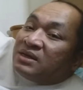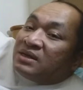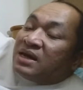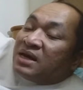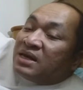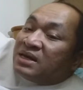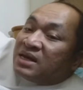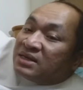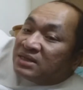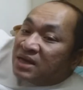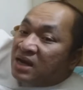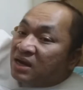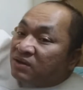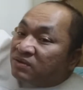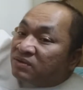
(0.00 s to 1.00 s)
And that's
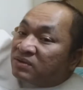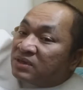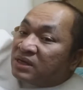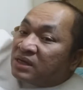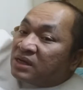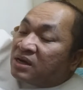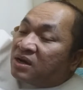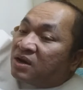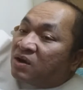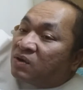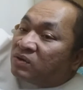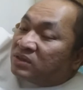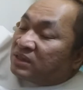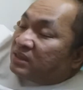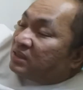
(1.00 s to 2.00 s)
how the
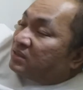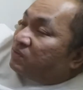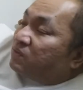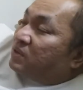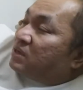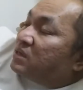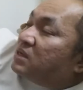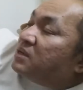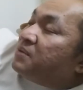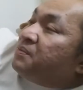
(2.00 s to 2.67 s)
whole thing is work.